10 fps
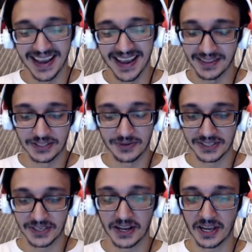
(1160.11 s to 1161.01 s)
mean, yeah, I,
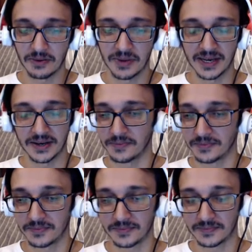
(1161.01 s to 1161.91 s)
I, don't think they'd go
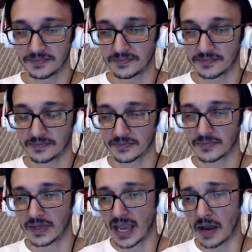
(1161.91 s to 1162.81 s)
that far.
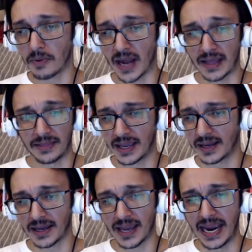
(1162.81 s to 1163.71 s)
Yeah, but,
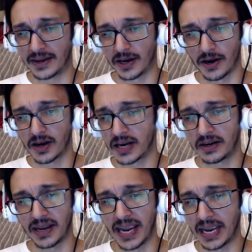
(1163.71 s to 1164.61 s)
but I think
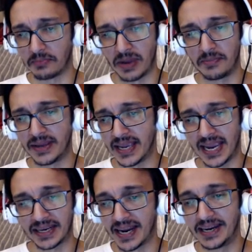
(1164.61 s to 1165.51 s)
800 eh,
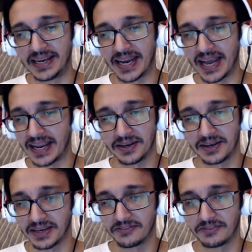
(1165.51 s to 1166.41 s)
maybe
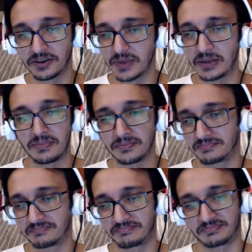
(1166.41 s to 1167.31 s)
899 even
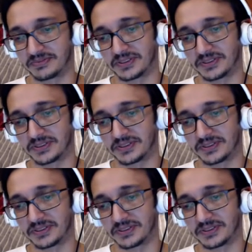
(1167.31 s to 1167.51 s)
maybe